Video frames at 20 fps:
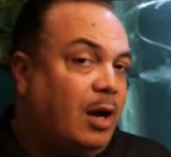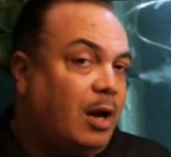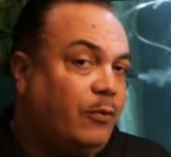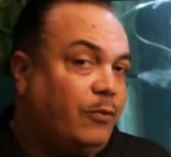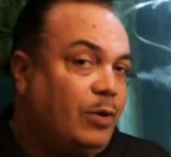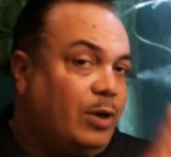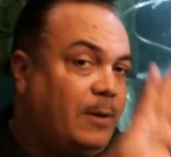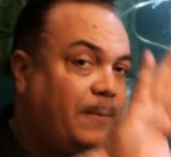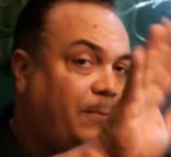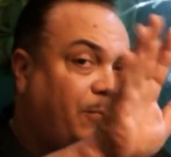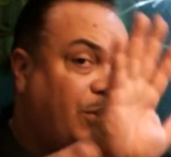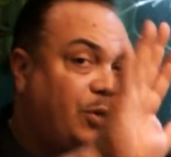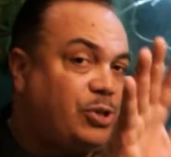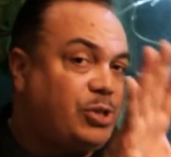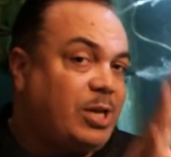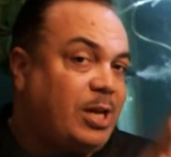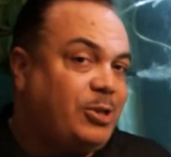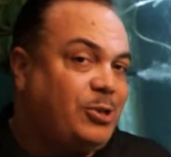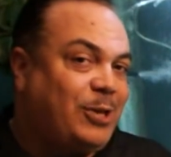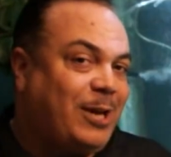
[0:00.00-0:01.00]
I really
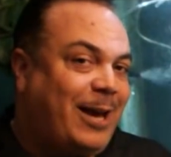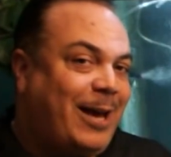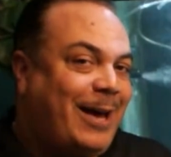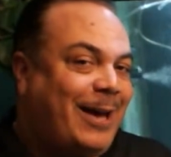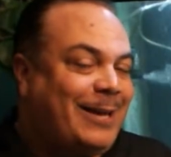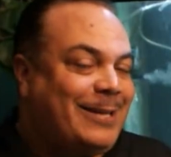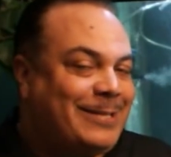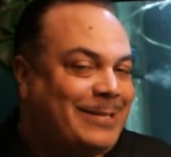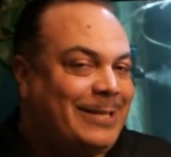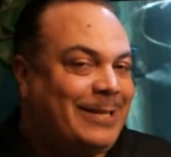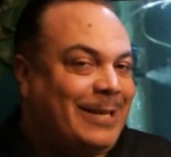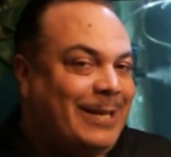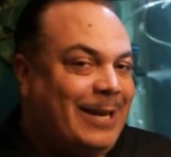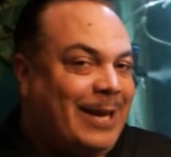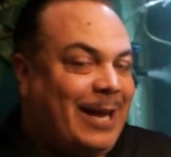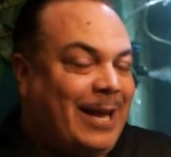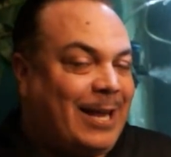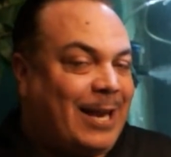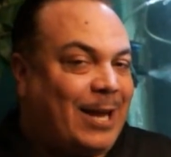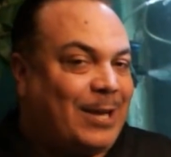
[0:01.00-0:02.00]
appreciate you guys,
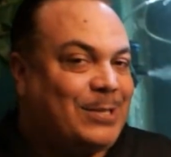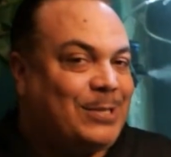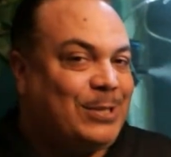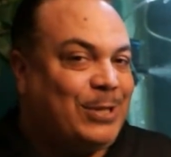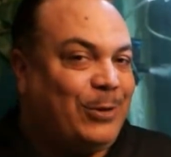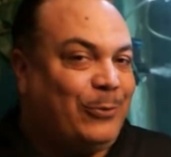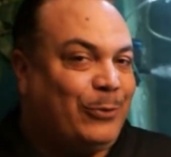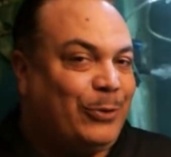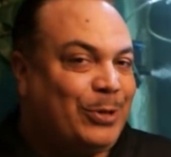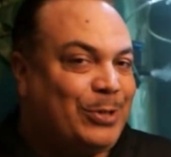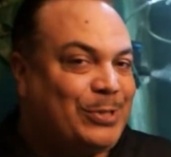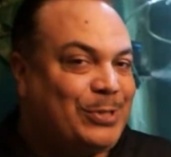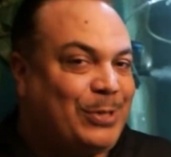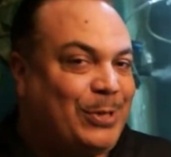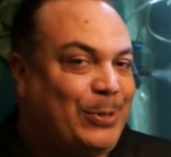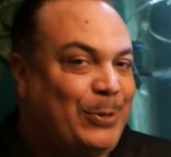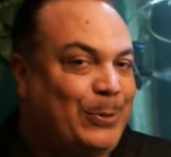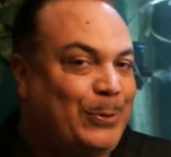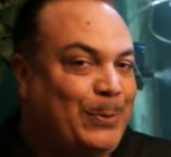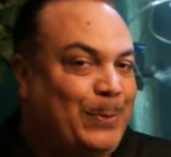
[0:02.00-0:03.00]
and I'll see you real
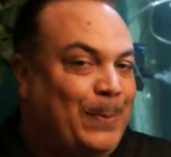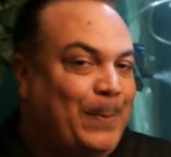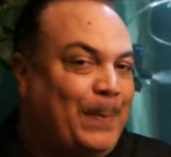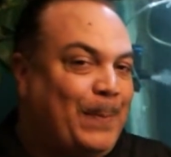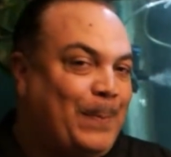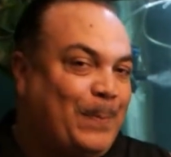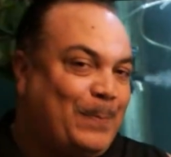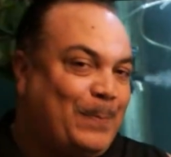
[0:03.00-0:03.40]
soon.